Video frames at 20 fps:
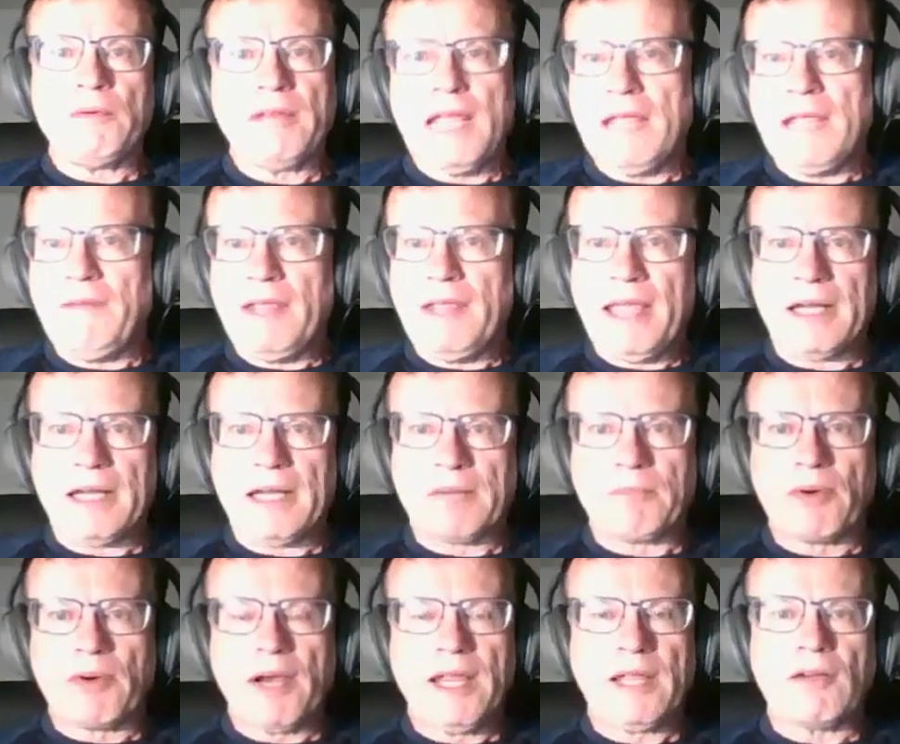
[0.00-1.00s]
Navy had a
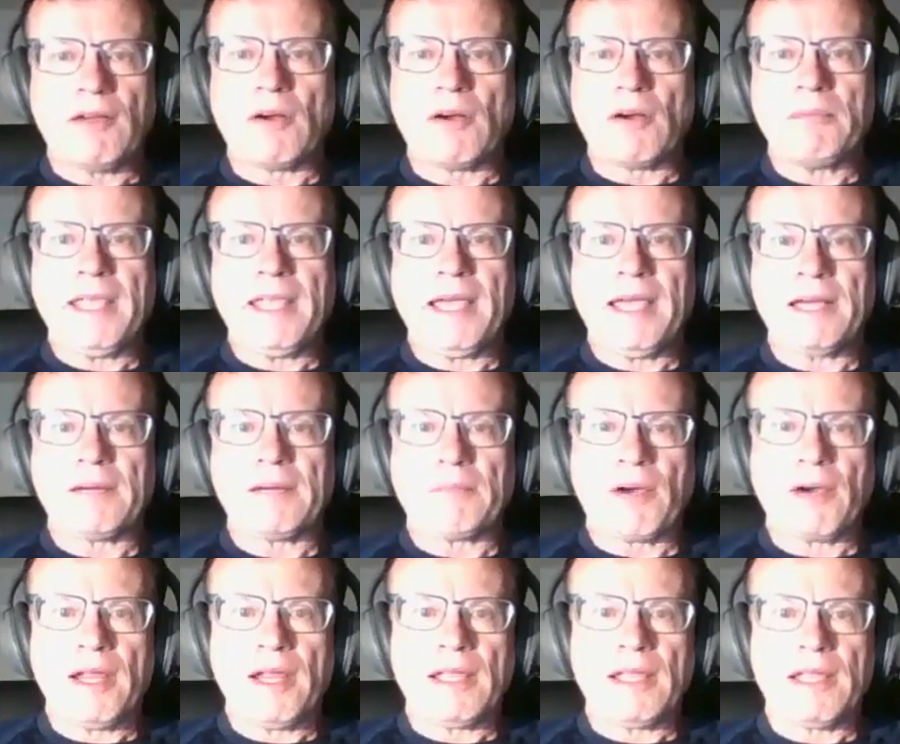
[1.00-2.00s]
break, Army had a
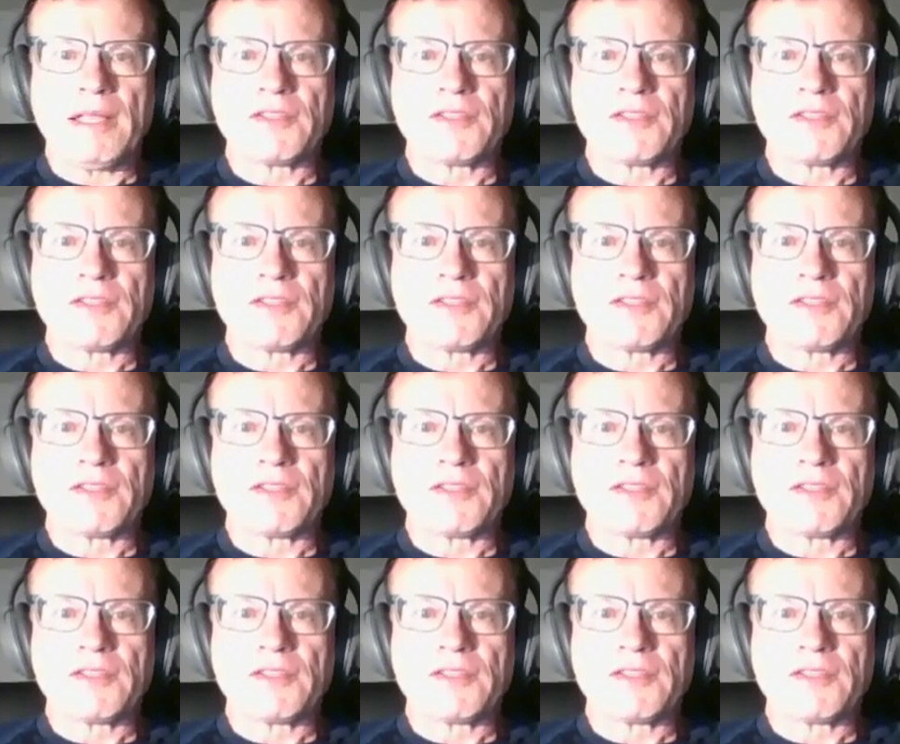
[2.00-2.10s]
break.